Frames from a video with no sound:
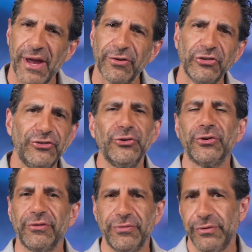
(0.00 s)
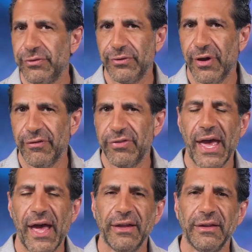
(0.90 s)
never sure of
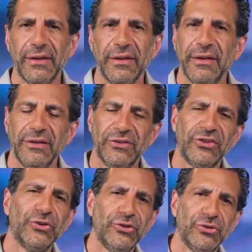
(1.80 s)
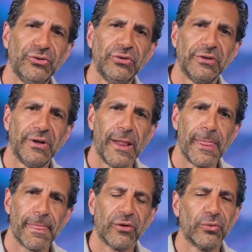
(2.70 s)
that until you
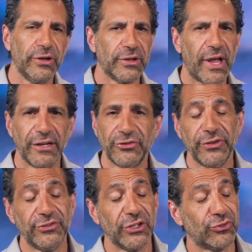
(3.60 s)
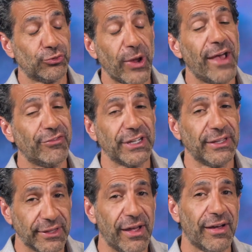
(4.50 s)
realize this
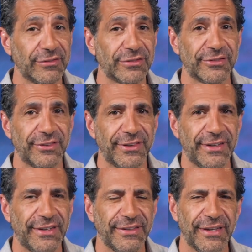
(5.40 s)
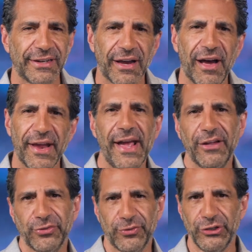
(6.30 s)
extravagant love that God
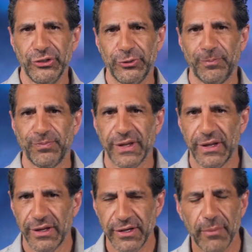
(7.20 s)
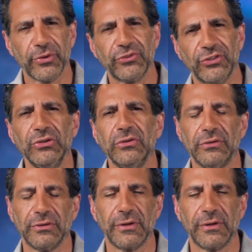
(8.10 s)
has for you. Number two,